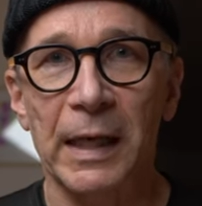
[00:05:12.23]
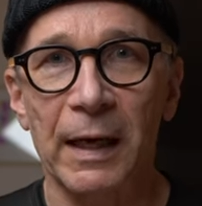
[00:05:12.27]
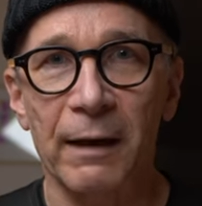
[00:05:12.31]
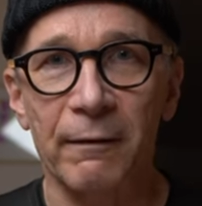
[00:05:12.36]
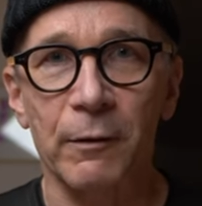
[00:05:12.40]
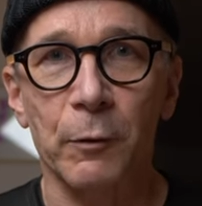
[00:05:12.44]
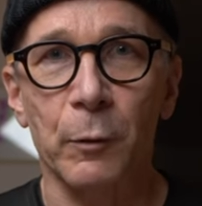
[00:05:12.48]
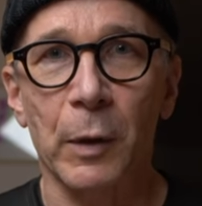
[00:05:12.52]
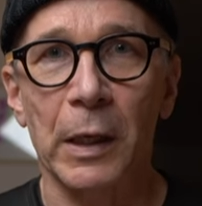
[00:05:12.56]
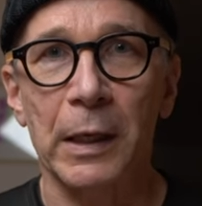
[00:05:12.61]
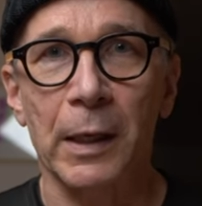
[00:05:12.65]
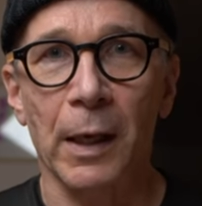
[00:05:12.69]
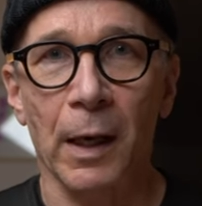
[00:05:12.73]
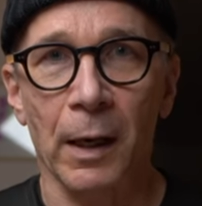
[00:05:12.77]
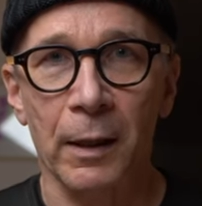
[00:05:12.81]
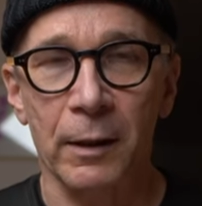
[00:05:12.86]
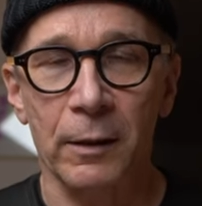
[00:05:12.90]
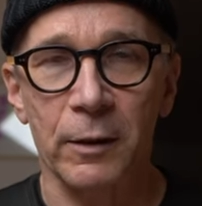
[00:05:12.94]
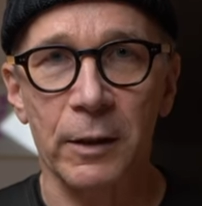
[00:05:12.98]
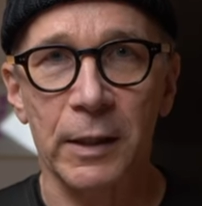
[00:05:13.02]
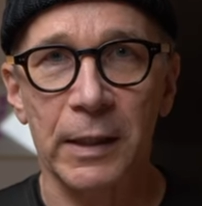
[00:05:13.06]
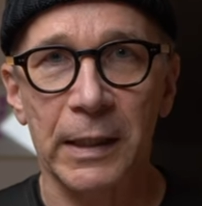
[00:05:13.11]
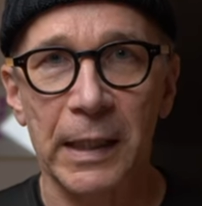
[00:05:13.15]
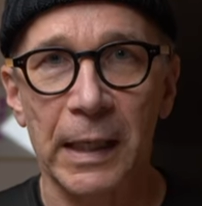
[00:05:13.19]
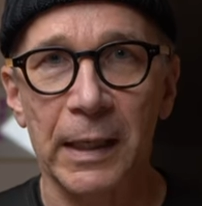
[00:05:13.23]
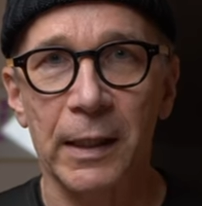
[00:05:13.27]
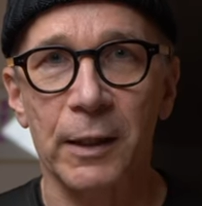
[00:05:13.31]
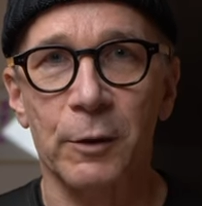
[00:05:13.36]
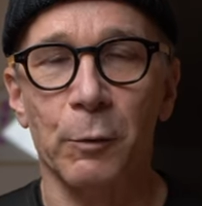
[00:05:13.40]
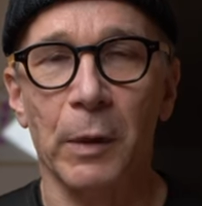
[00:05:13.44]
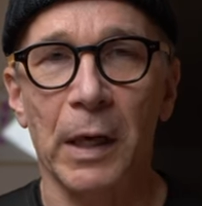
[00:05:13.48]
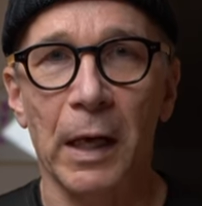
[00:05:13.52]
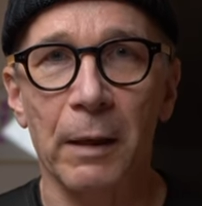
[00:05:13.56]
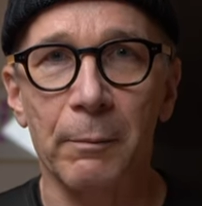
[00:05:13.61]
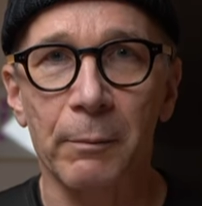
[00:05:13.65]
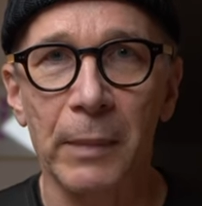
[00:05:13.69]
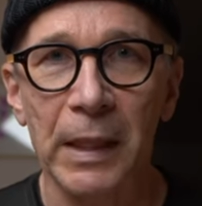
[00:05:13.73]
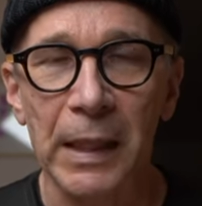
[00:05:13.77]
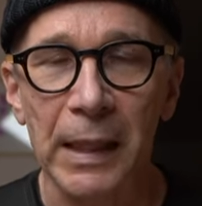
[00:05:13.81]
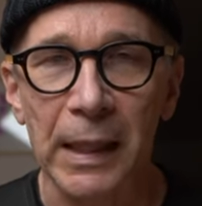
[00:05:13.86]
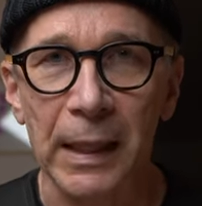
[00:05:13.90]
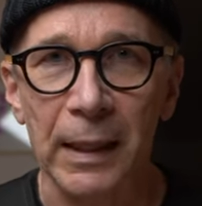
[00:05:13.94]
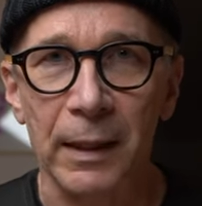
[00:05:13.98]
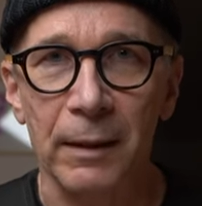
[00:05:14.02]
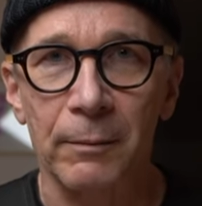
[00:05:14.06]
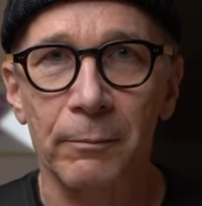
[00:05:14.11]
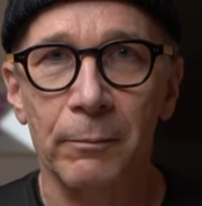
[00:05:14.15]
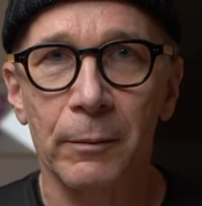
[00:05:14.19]
everyone understands what I
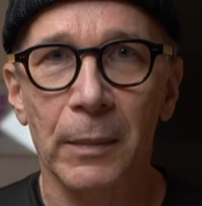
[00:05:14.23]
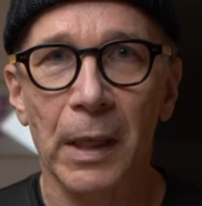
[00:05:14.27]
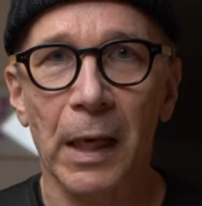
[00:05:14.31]
mean.